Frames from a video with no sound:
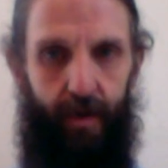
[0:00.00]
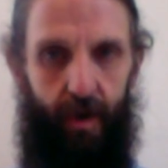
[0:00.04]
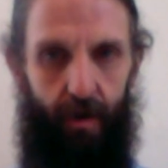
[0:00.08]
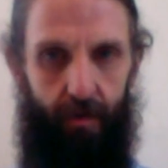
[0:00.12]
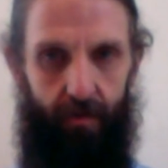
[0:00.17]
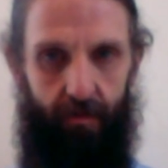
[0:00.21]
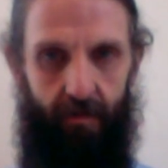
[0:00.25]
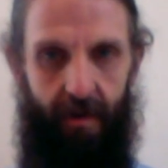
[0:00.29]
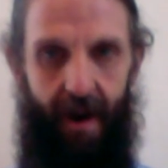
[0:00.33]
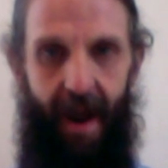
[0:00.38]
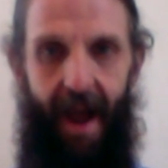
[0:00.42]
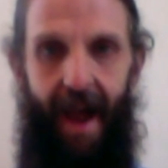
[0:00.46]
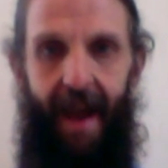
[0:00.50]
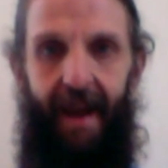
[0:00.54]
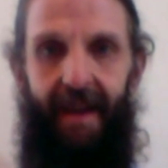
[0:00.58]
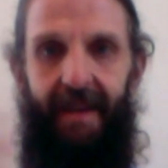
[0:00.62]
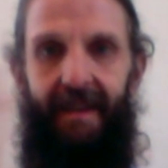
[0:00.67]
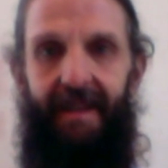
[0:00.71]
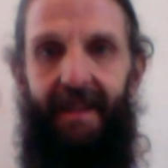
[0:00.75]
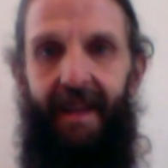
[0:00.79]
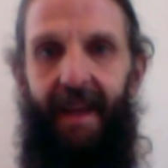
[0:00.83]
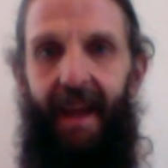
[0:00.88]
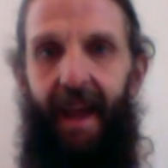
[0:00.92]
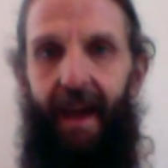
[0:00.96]
to
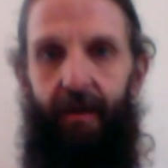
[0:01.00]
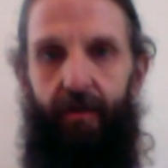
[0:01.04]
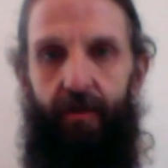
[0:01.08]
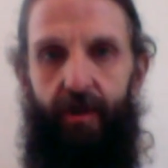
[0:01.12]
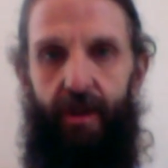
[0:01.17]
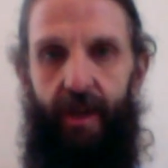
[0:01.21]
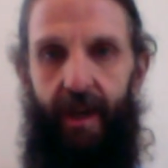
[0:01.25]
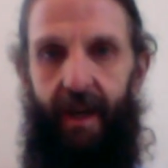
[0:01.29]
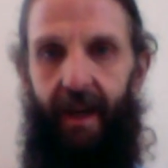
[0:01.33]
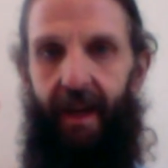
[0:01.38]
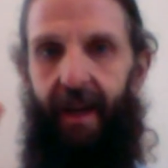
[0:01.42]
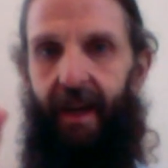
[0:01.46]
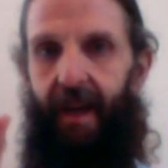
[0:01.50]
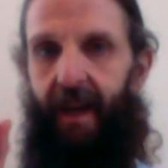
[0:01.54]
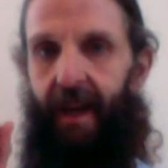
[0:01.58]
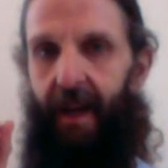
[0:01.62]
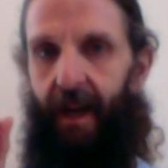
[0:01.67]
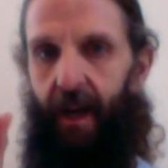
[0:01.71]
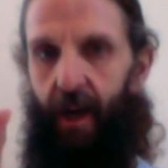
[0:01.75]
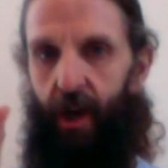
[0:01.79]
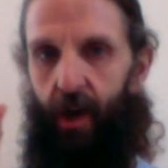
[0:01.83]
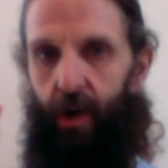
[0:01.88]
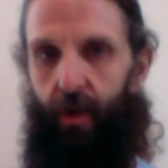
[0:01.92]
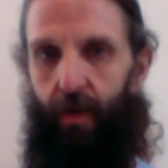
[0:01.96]
rise the energy,
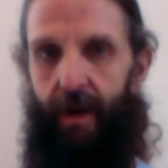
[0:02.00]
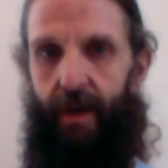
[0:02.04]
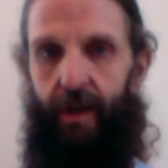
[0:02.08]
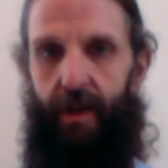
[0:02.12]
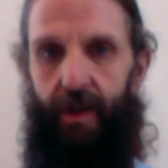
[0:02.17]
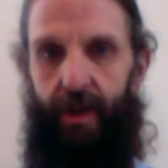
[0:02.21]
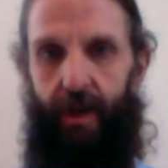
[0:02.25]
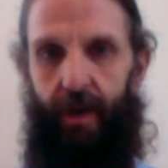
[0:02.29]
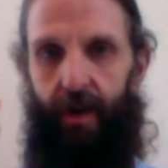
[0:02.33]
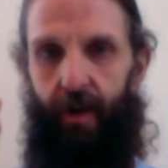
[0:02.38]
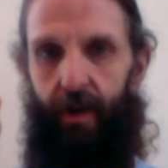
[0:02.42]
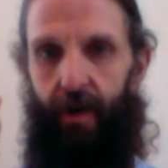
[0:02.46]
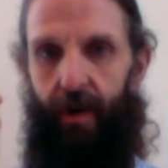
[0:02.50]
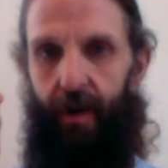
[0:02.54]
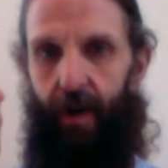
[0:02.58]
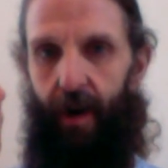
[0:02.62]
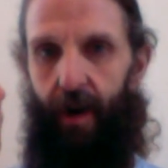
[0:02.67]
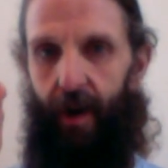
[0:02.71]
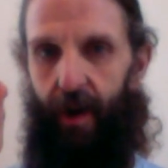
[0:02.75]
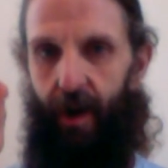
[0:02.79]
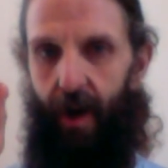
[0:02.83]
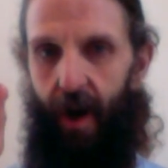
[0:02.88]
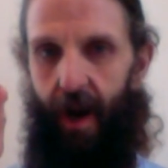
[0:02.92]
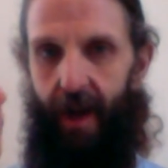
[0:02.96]
increase
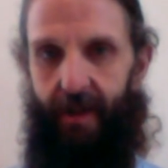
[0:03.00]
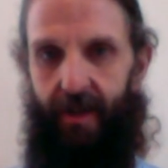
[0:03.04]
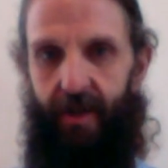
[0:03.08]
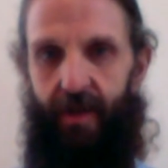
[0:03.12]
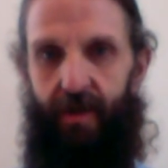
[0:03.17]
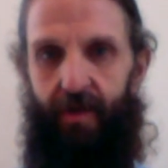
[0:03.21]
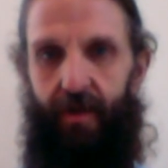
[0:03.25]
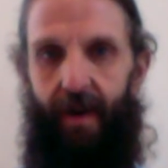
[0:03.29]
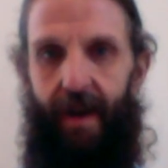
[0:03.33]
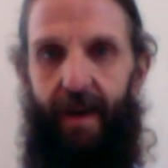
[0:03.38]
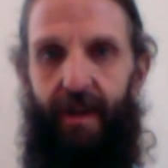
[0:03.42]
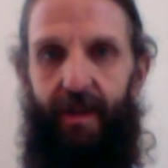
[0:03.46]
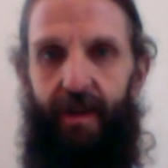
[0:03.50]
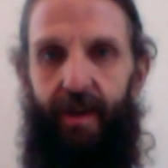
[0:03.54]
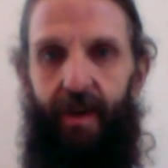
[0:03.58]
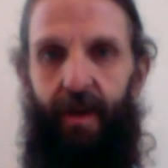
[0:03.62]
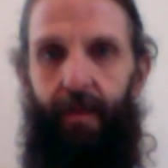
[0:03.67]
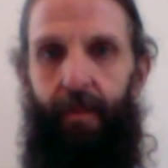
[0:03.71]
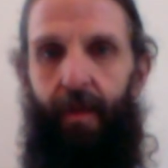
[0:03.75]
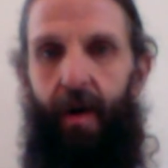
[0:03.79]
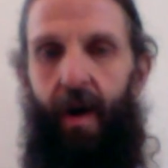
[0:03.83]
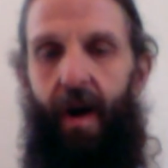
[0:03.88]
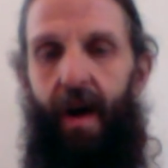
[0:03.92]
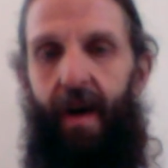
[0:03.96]
your concentration
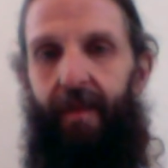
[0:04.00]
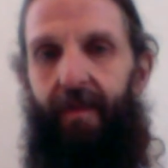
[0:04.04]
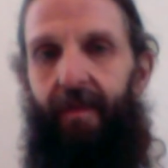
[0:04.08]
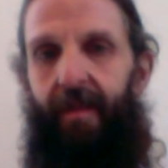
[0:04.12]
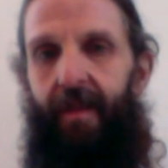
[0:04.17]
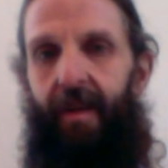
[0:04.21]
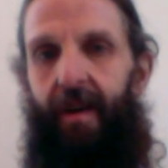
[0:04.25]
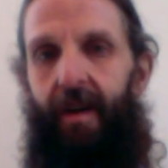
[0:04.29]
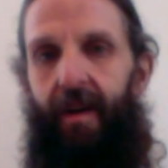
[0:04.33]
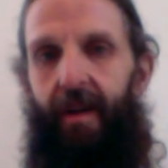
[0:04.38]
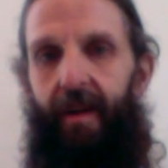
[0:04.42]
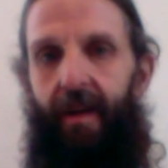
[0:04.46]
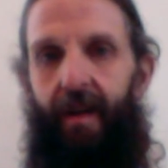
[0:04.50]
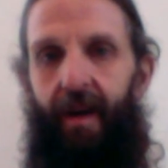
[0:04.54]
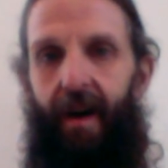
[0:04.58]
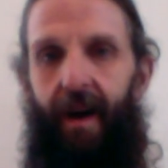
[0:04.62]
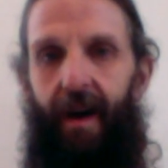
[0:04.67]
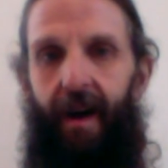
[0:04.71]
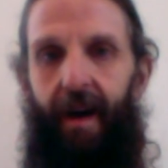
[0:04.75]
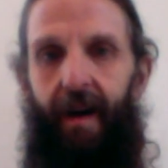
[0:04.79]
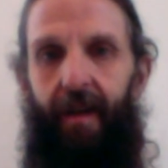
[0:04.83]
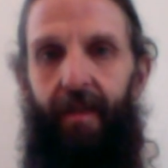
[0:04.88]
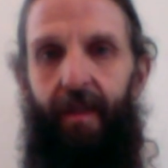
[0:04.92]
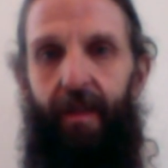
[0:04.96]
upon
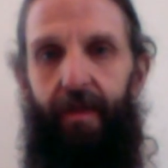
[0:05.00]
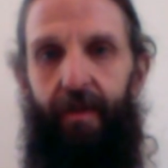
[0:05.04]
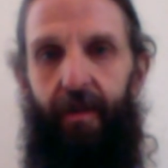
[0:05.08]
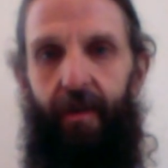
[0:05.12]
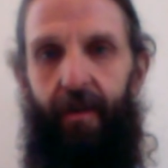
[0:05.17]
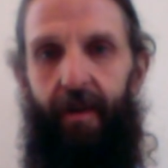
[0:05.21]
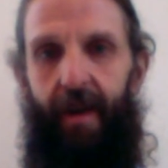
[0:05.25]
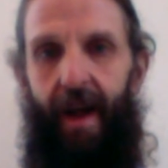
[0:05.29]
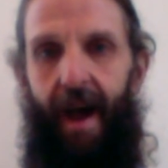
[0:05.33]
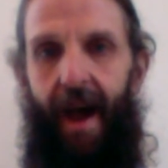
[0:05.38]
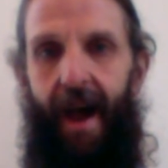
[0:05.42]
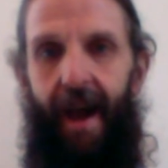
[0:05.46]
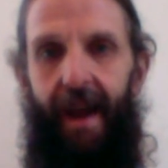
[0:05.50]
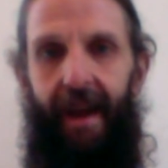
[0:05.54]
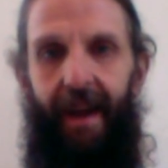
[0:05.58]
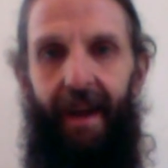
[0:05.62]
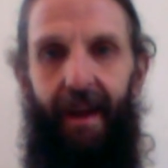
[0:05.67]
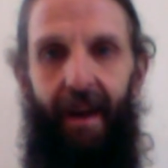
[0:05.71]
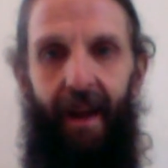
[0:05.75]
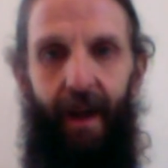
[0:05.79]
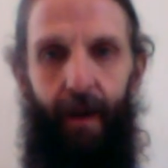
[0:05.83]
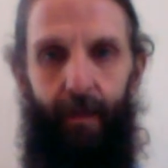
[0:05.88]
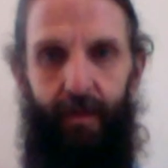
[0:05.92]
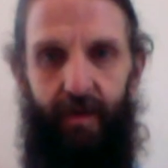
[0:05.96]
the third eye.
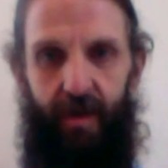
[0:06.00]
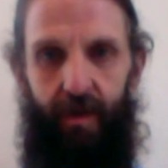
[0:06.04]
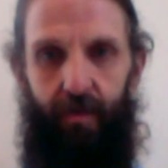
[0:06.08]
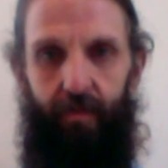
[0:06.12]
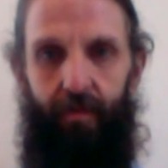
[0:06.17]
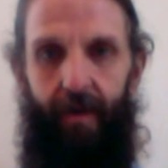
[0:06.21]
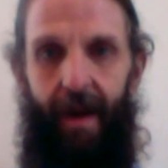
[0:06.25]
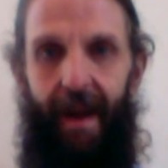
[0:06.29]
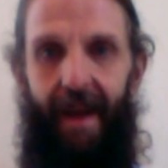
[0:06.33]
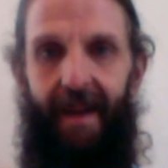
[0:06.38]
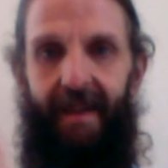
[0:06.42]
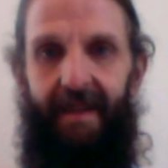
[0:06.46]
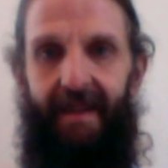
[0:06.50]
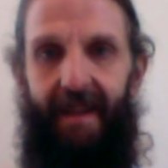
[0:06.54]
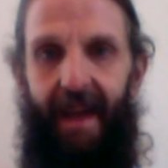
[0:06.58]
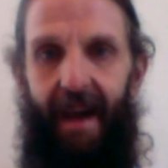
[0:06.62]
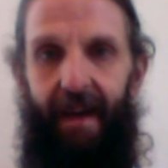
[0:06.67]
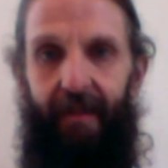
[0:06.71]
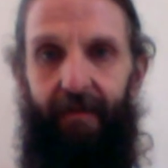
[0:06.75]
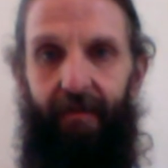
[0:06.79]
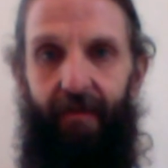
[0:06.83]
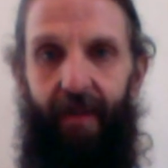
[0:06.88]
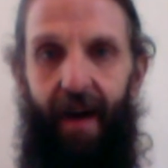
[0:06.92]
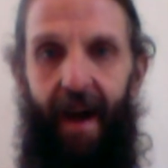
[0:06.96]
It helps to raise
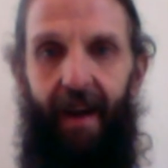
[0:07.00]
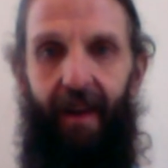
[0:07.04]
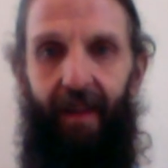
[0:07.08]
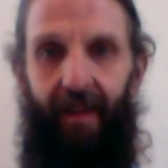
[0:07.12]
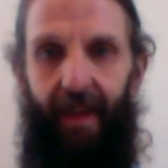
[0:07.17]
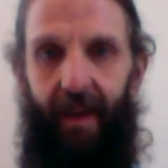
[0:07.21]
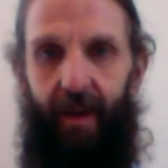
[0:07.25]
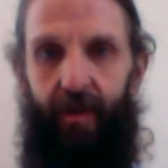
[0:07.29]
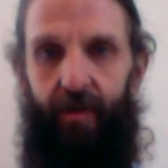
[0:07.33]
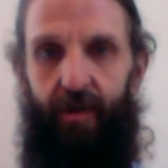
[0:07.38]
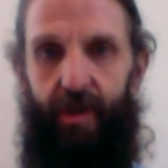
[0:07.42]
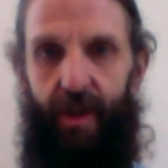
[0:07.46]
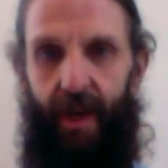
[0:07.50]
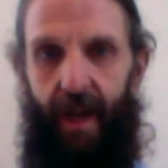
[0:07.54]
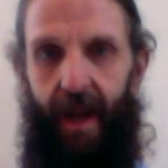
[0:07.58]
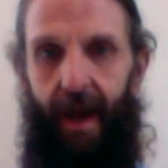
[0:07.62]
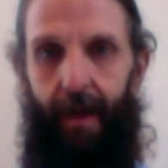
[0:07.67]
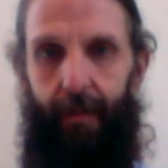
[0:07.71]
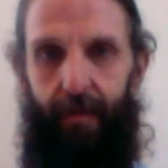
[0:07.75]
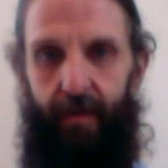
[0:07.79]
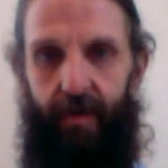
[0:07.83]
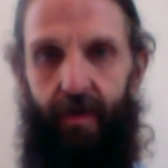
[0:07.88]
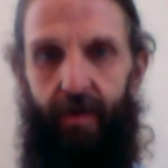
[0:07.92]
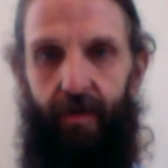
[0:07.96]
that vital energy
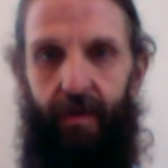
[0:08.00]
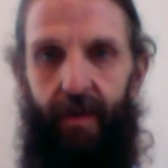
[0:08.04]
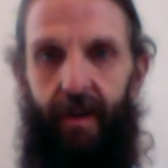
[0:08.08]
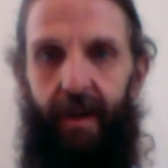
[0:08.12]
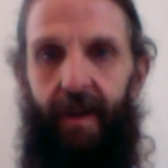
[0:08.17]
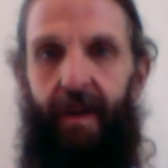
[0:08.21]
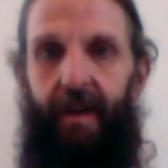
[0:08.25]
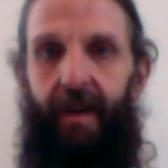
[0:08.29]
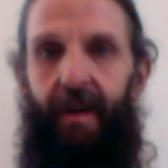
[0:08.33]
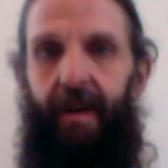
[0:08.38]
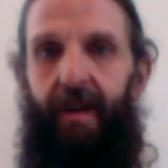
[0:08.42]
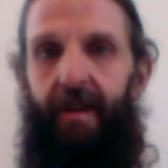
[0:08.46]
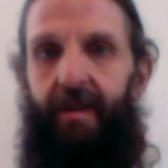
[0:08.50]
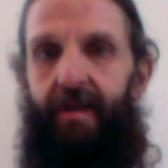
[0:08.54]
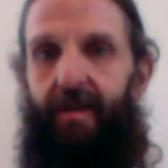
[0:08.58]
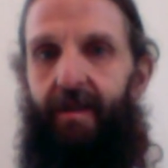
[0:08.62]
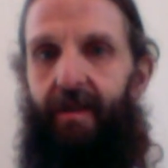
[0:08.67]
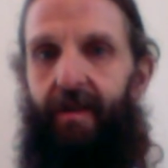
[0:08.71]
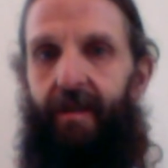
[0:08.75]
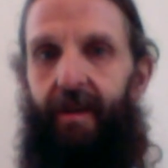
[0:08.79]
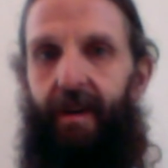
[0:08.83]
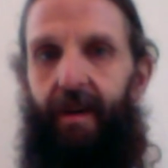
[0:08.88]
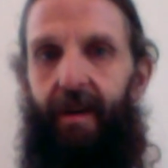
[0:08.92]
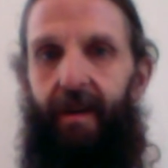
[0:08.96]
up to
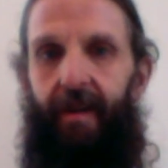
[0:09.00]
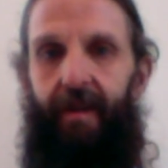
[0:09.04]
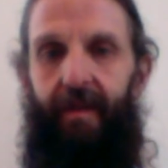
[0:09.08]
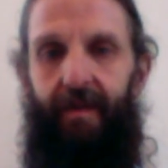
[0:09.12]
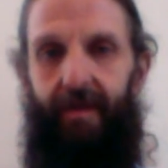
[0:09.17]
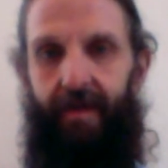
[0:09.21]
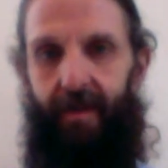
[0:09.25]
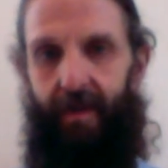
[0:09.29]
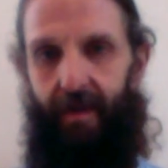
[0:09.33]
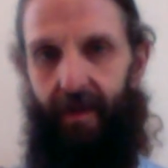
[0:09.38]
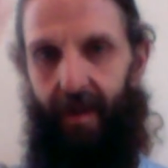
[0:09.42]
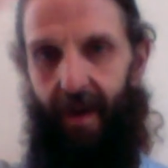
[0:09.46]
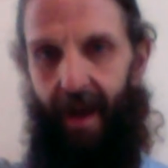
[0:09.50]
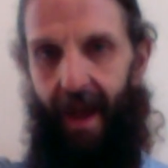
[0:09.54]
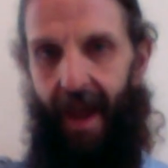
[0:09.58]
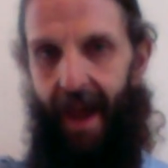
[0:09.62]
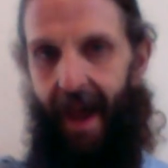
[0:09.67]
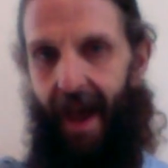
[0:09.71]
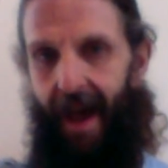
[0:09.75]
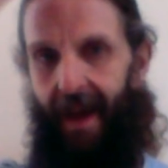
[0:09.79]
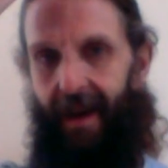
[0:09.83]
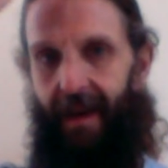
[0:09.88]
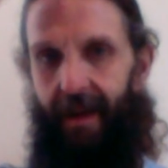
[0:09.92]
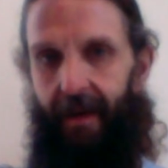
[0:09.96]
the
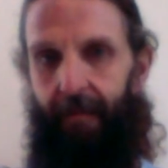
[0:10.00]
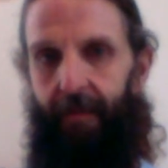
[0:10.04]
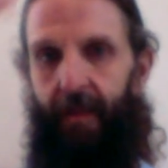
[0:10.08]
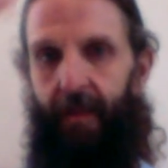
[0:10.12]
head,